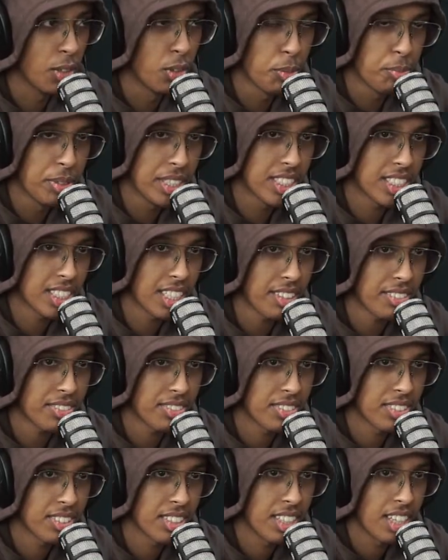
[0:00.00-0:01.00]
You will be the
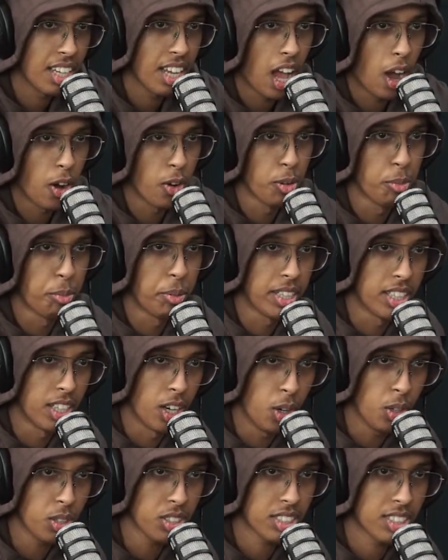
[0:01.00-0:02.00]
chef. I will be the
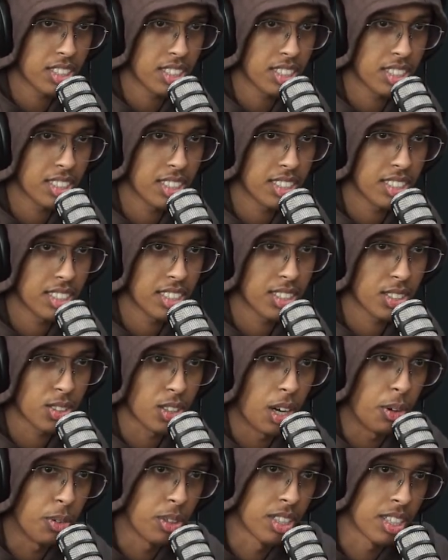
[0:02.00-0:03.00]
host. So
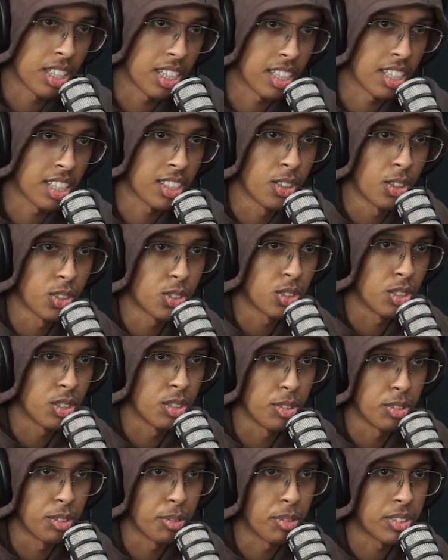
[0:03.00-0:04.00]
I will go
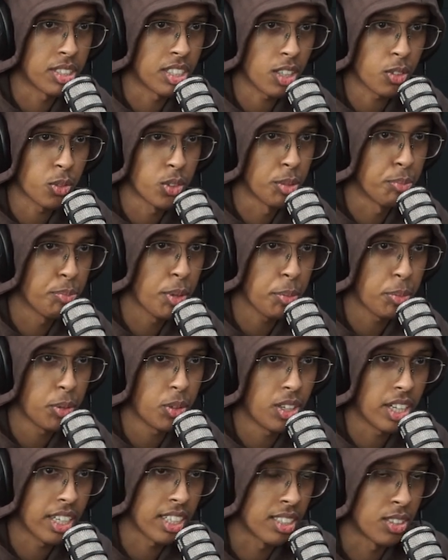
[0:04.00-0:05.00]
to talk with the
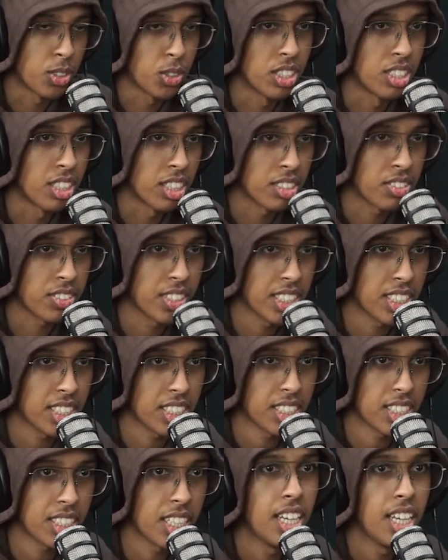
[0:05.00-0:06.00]
people and do the reservations and shit.